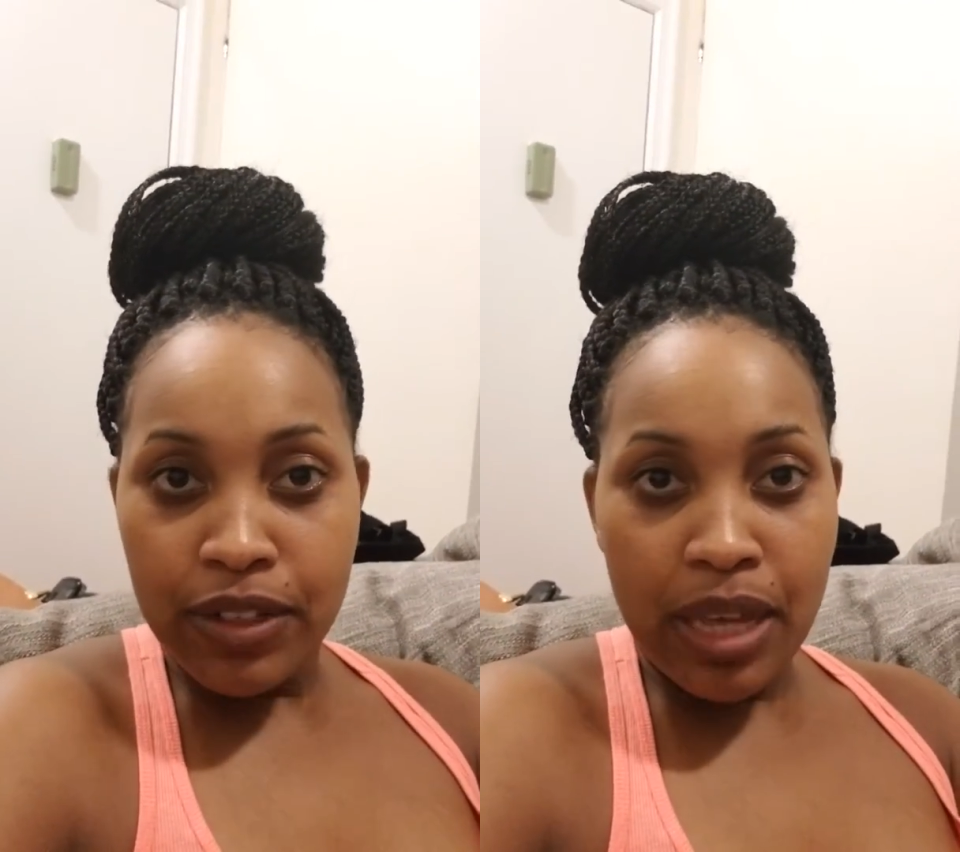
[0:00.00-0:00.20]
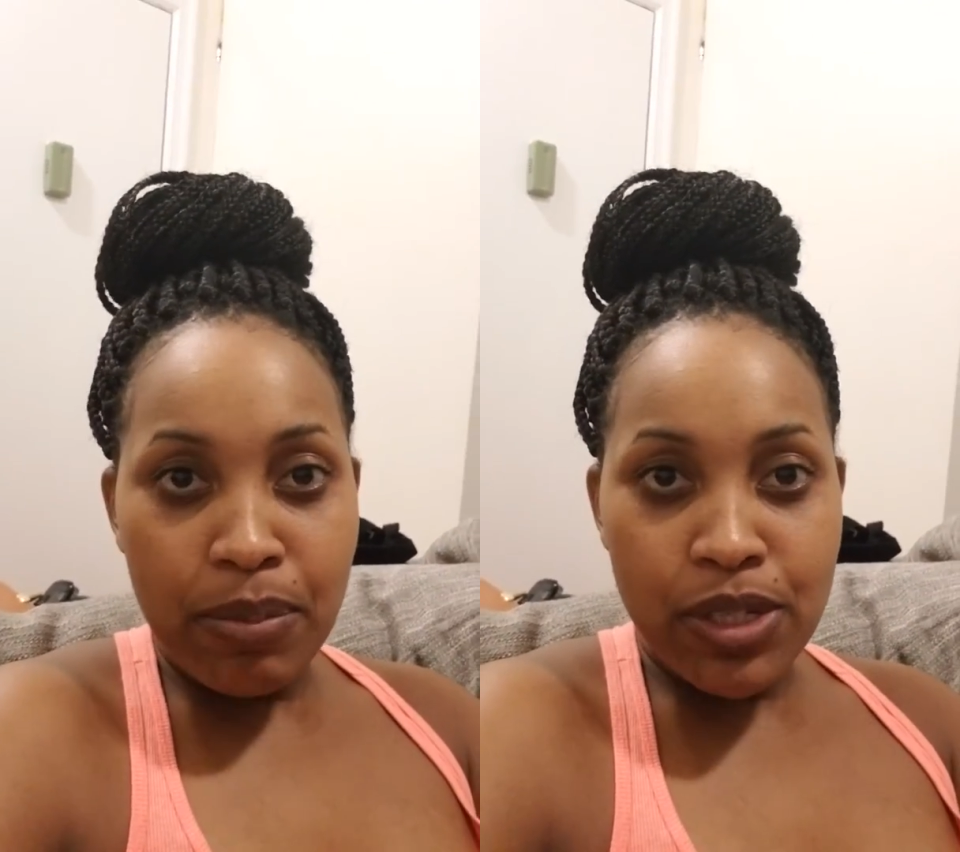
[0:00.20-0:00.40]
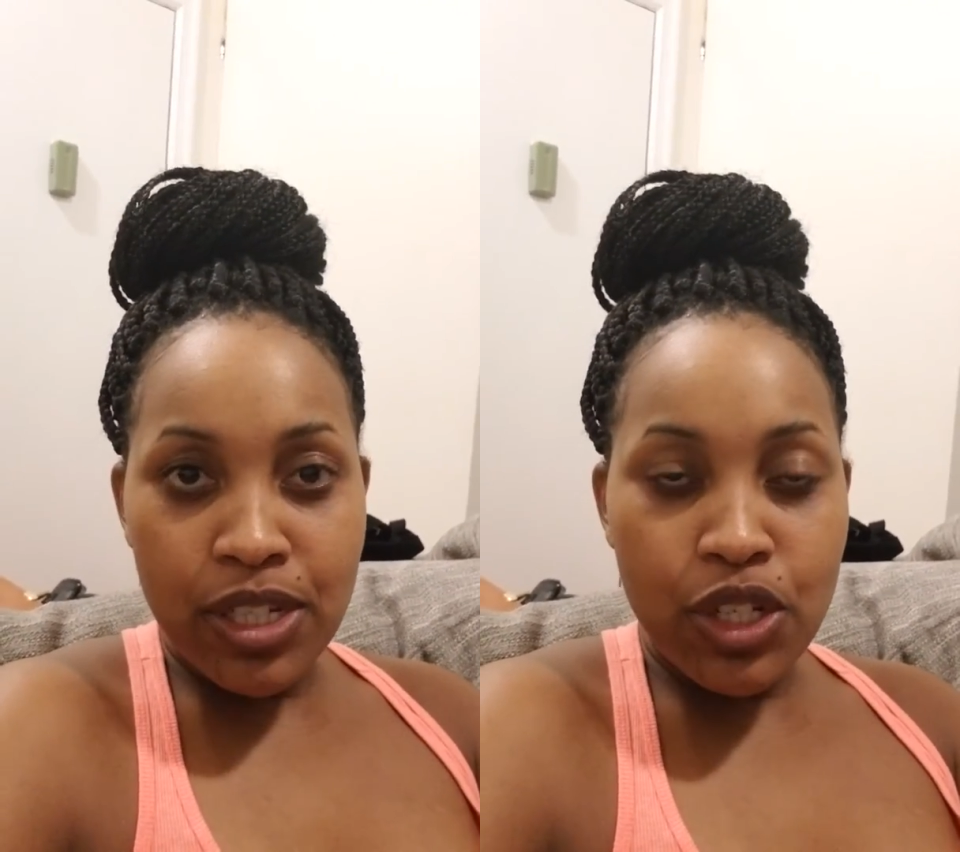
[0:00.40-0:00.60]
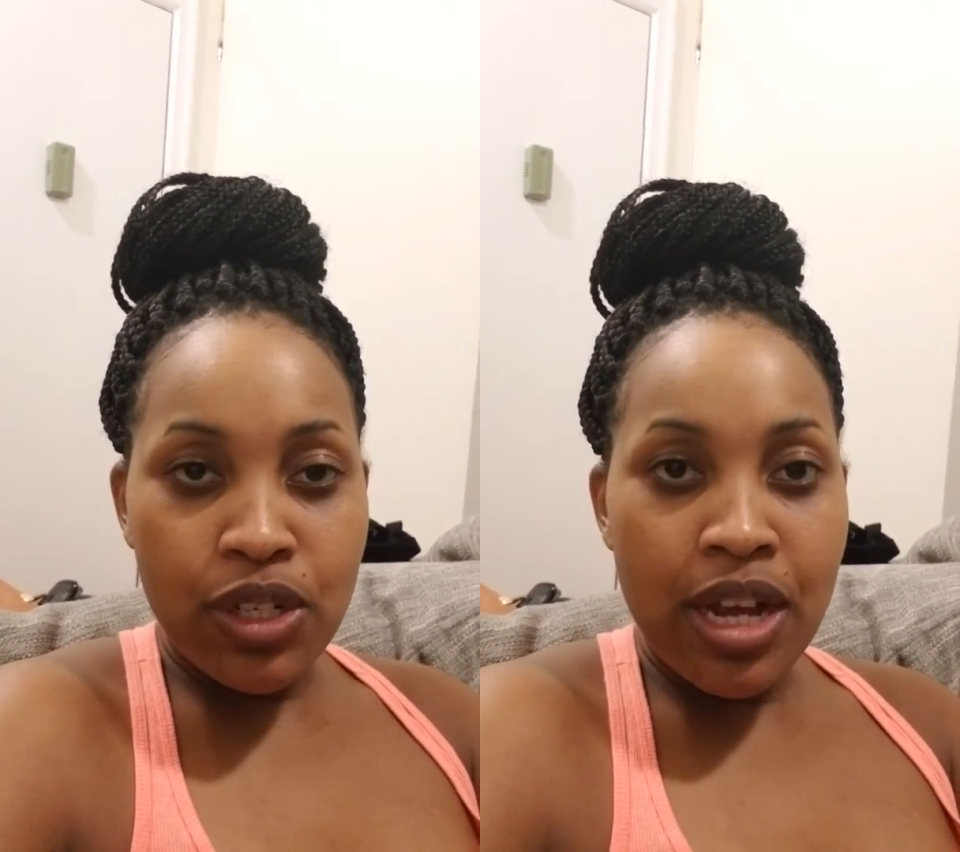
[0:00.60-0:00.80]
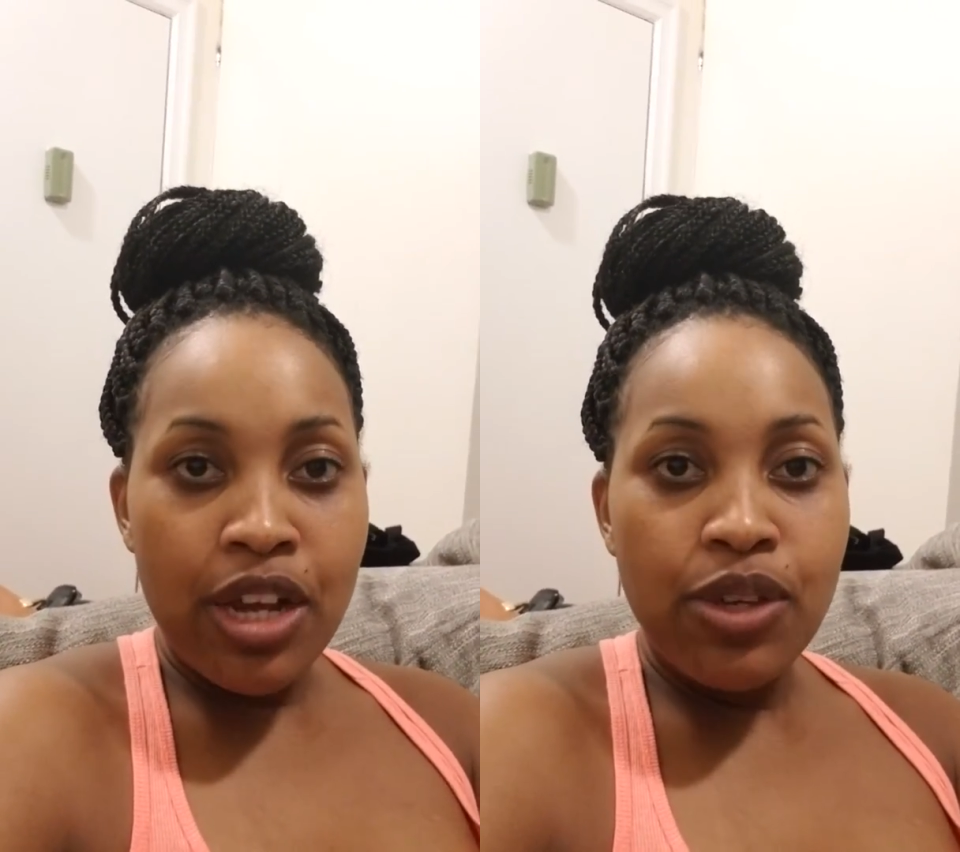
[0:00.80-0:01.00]
that position?
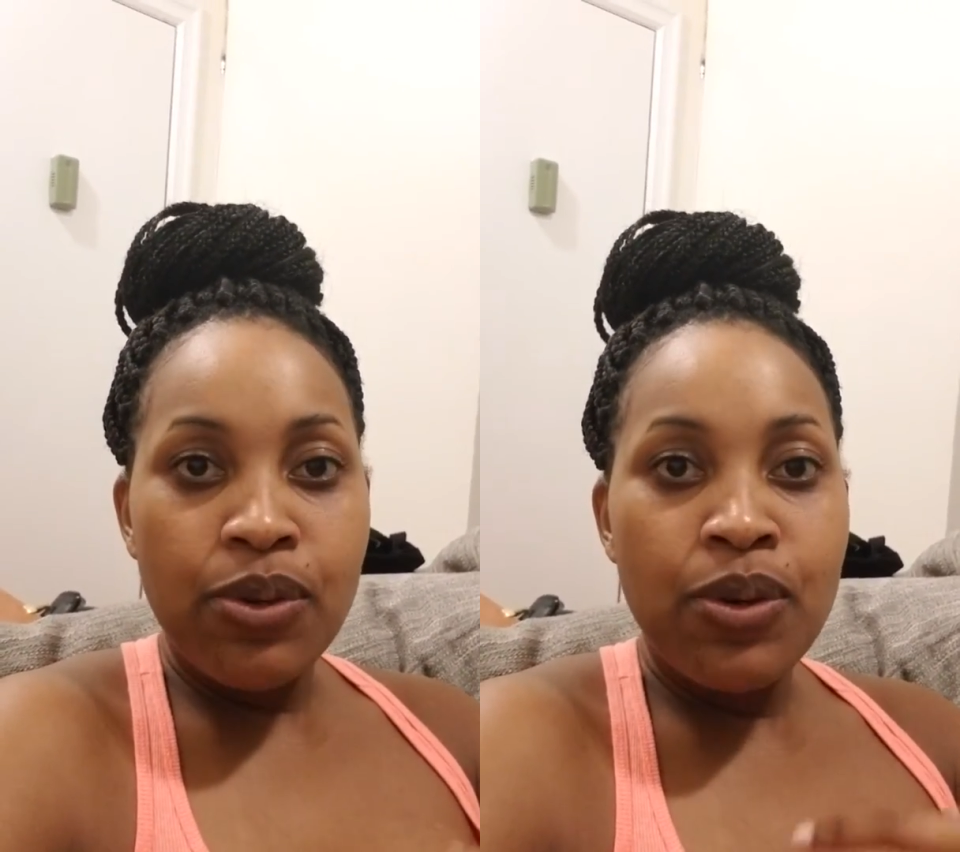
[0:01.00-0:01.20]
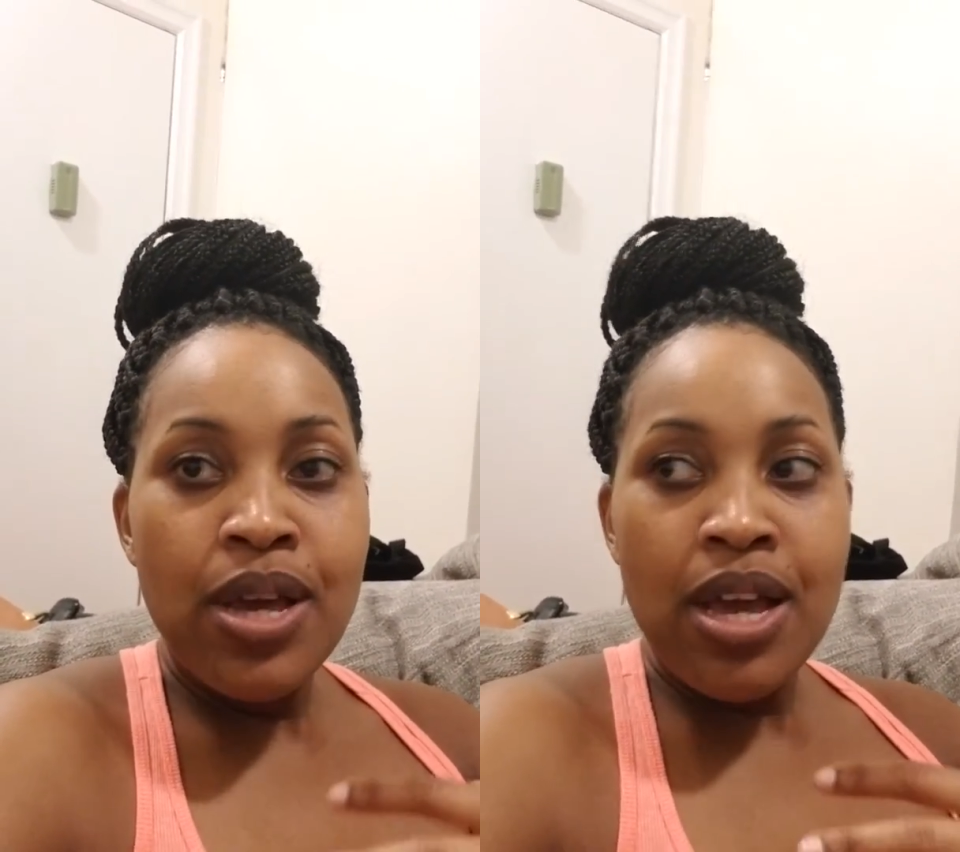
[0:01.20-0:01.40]
Are you